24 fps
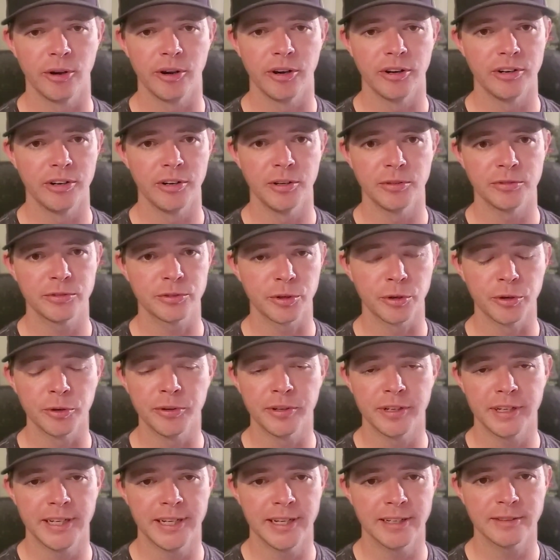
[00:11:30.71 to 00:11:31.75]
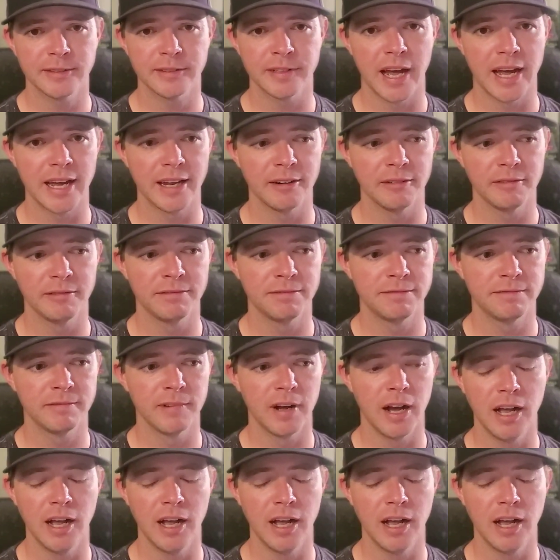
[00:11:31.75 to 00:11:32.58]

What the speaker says: are no scrutiny outside of